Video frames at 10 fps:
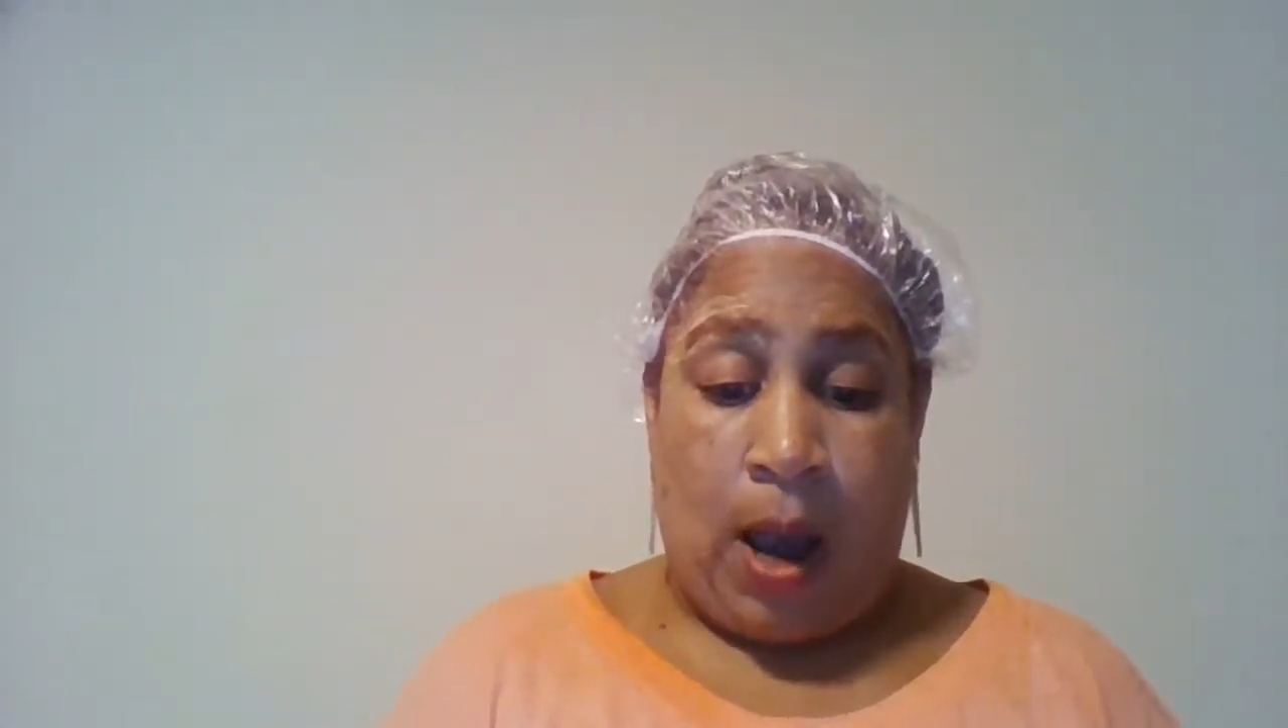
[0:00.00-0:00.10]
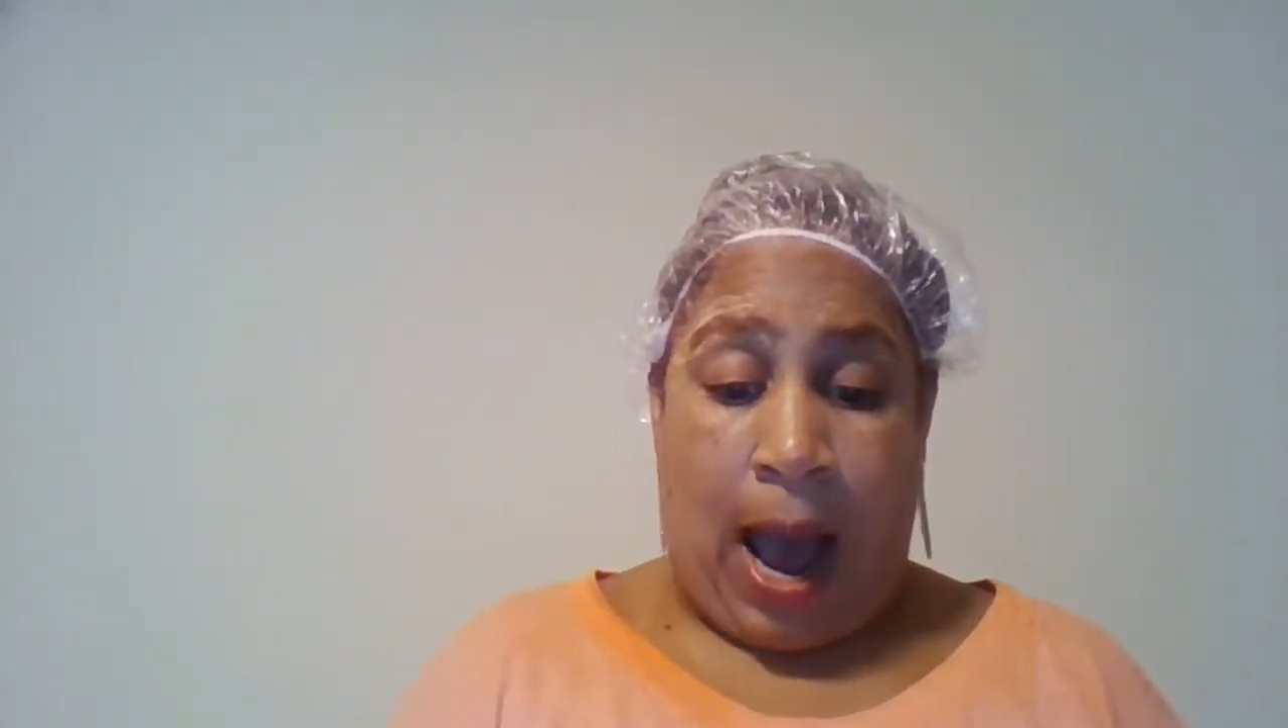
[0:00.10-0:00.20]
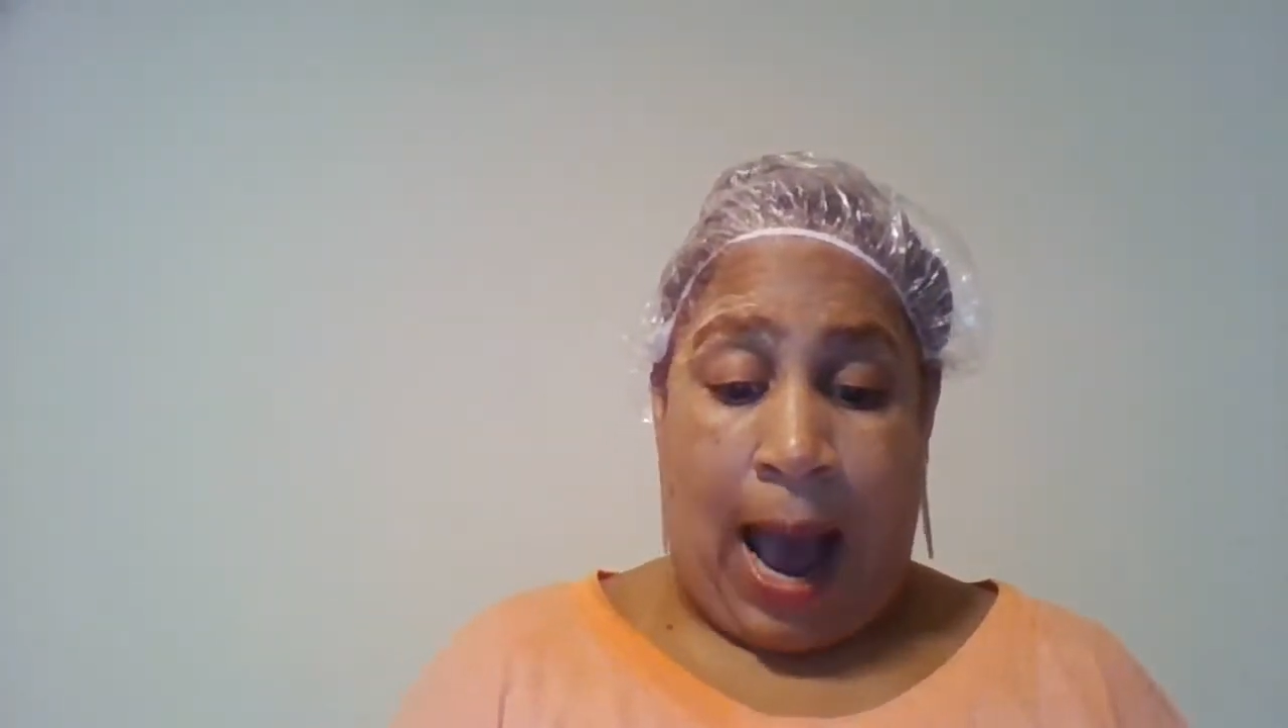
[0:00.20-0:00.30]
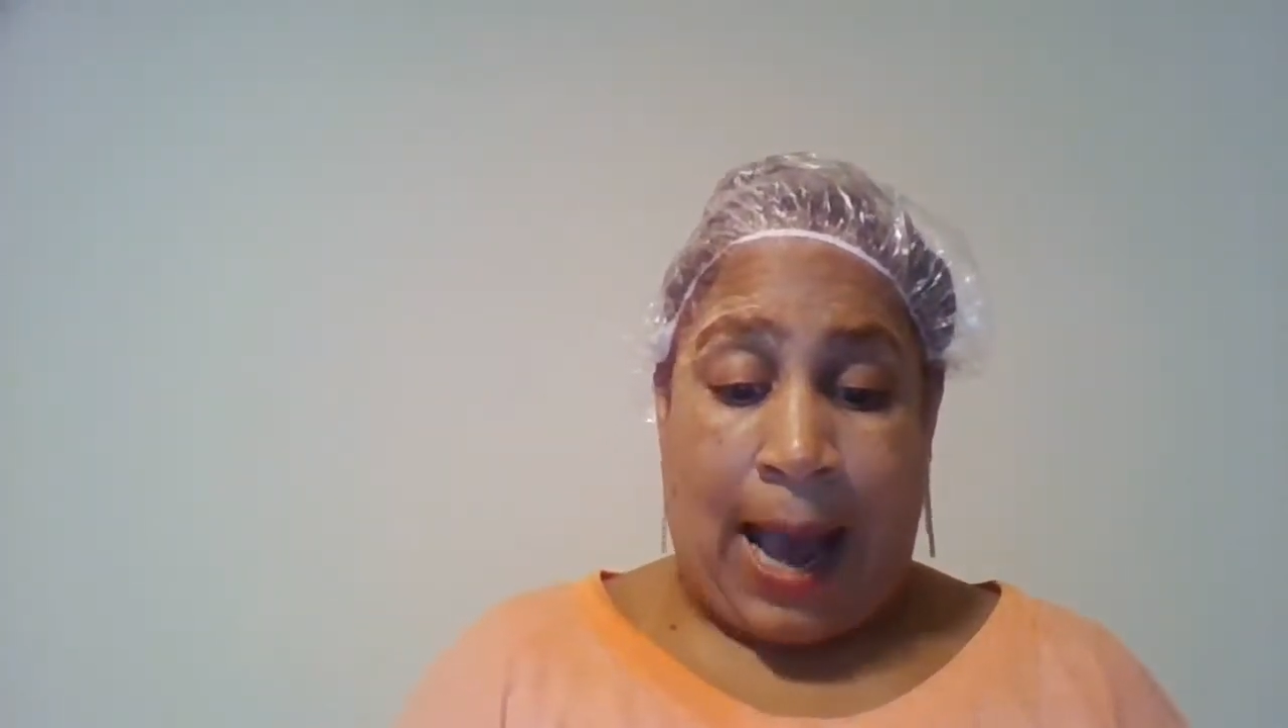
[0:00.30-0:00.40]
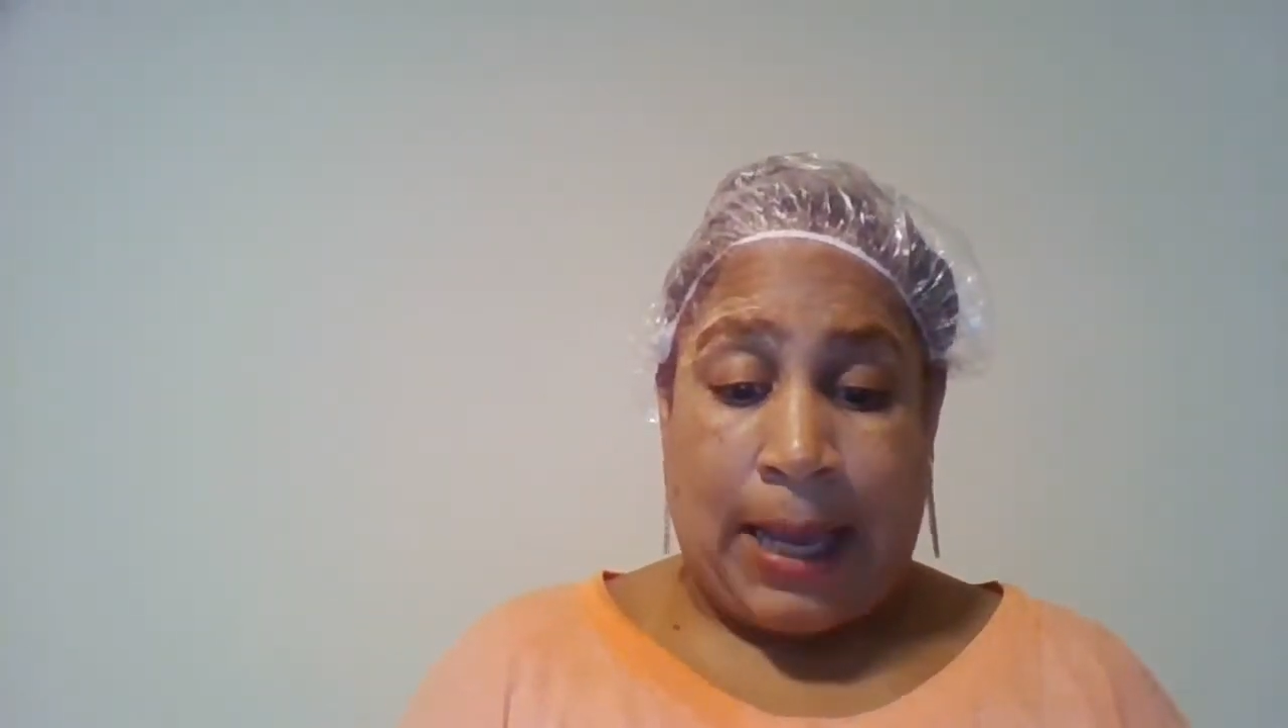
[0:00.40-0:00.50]

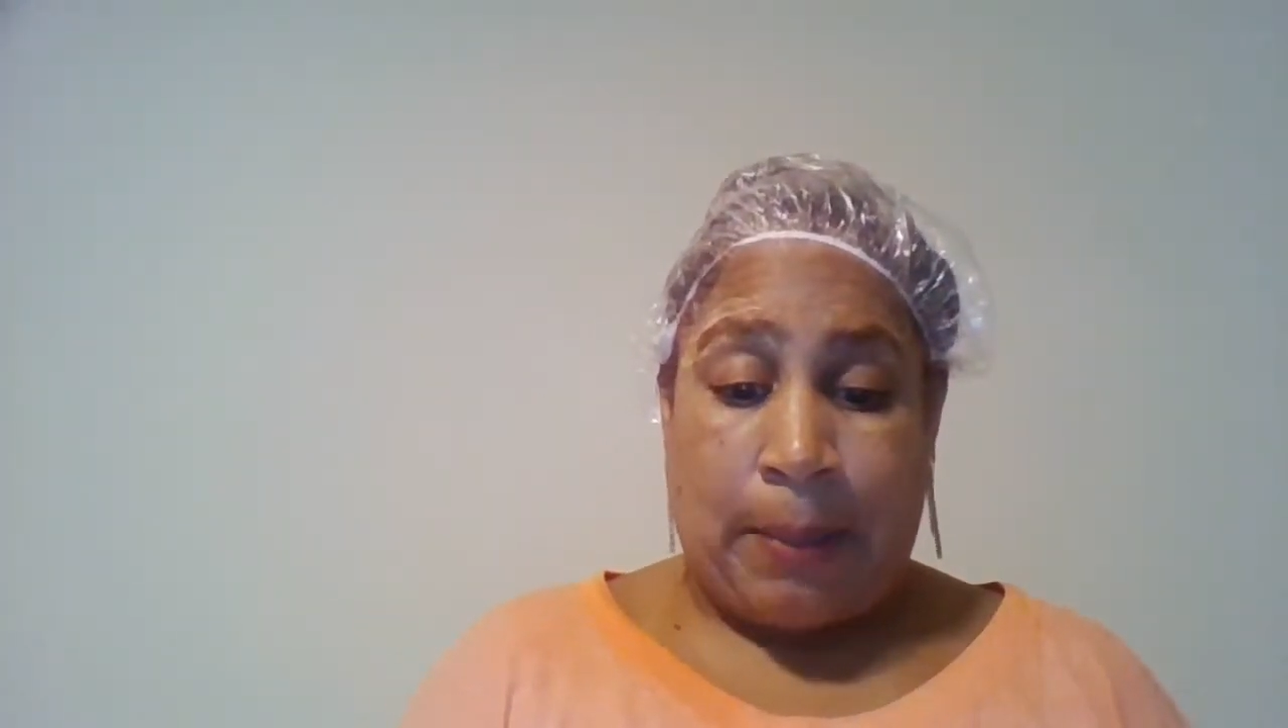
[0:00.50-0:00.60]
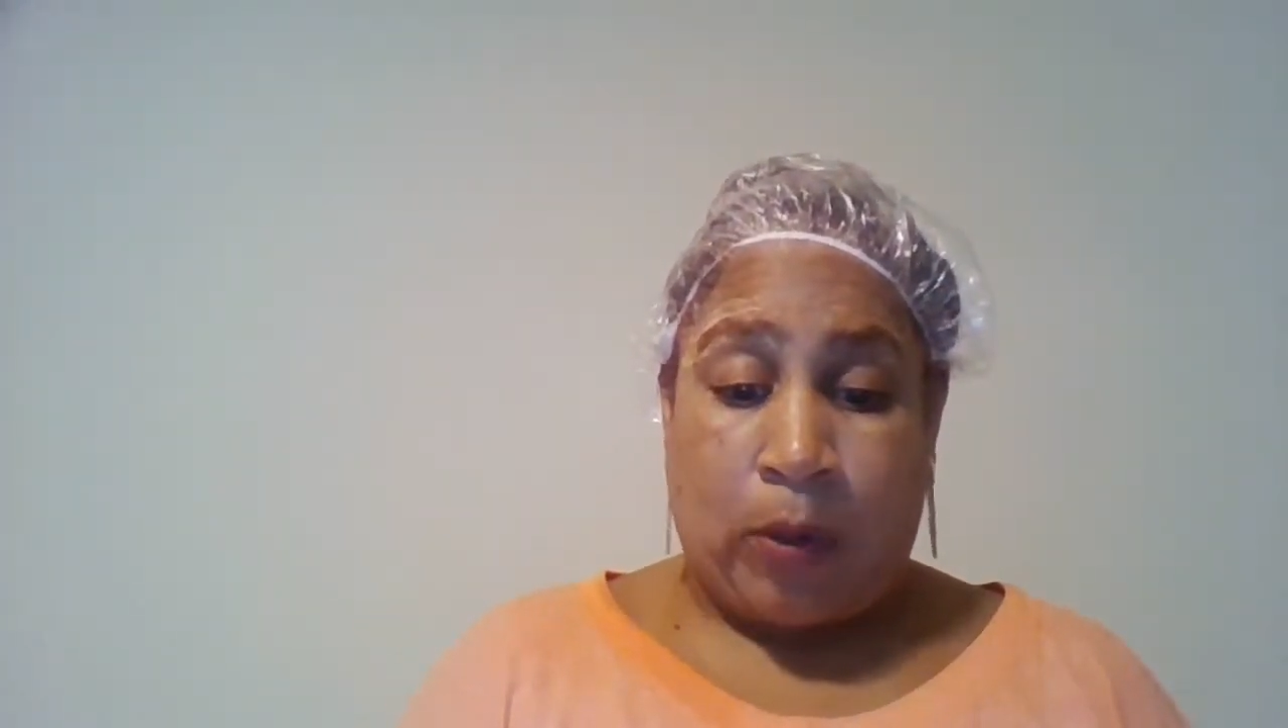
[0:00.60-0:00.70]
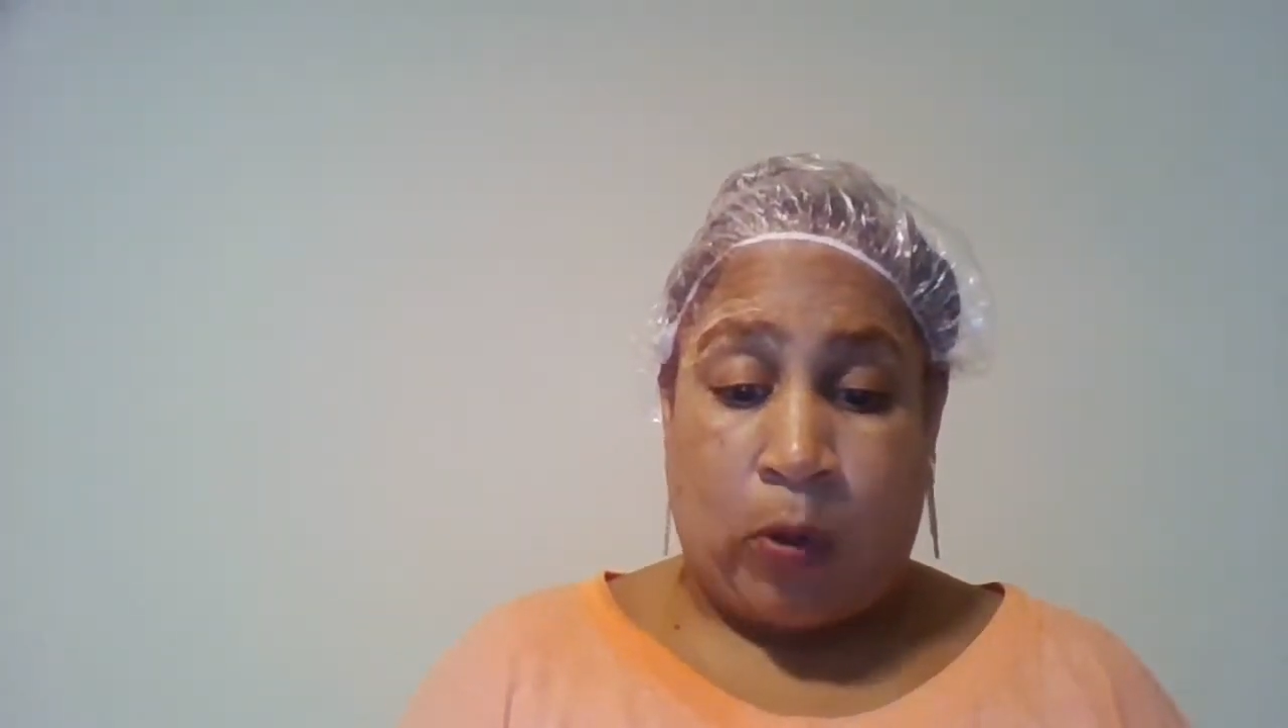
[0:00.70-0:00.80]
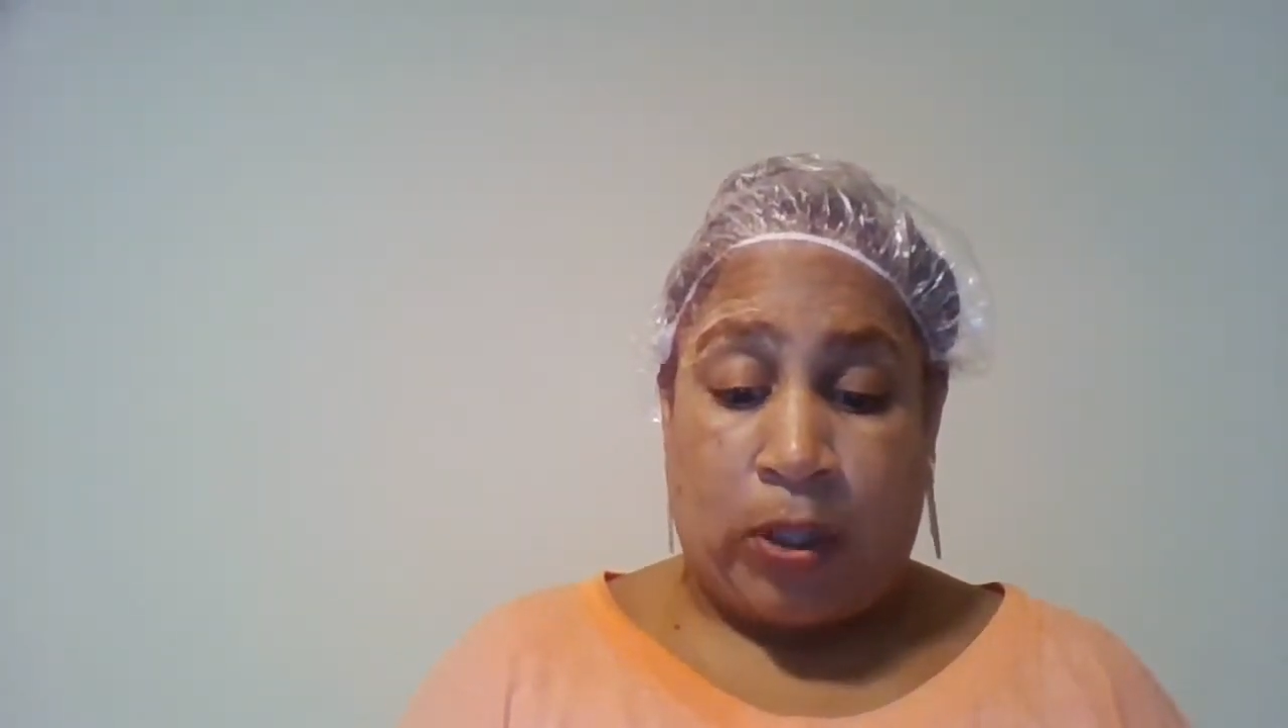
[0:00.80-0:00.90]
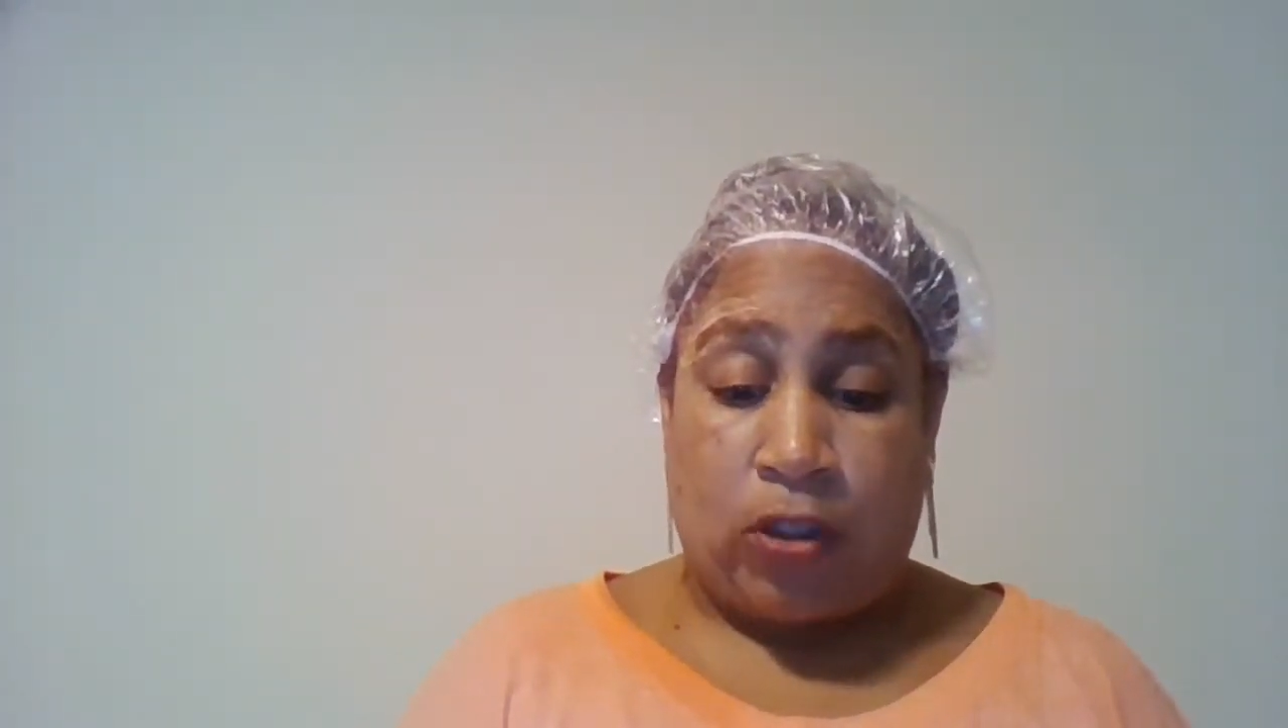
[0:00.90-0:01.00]
I am going